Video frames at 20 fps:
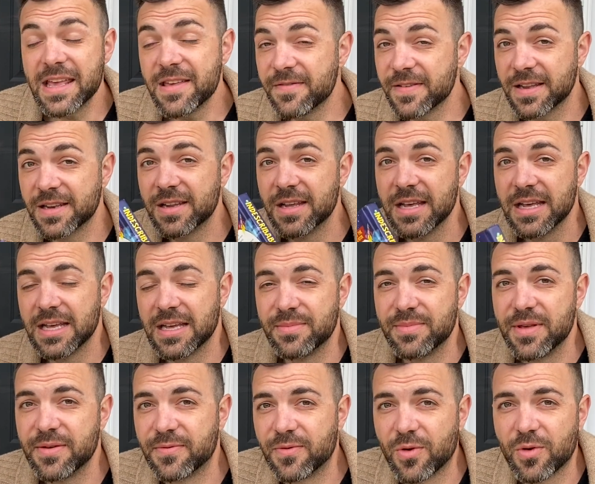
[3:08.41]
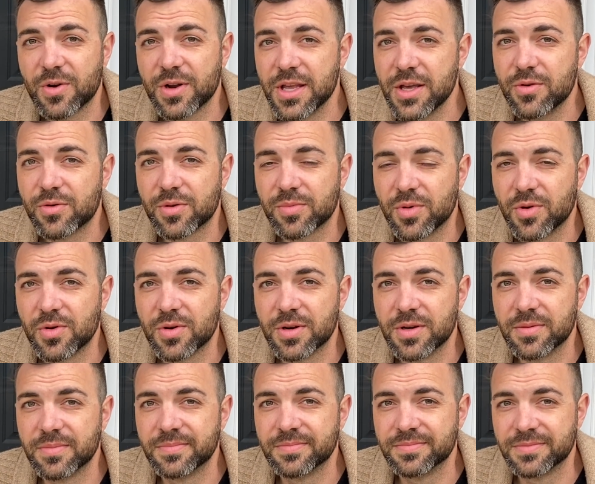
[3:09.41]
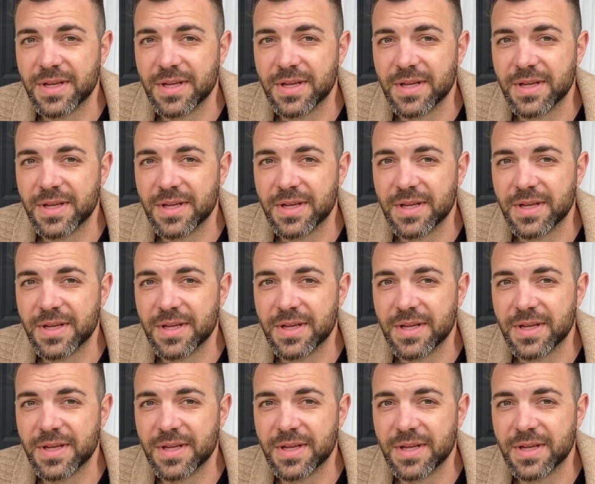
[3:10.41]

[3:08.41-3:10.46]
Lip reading: even before you were born.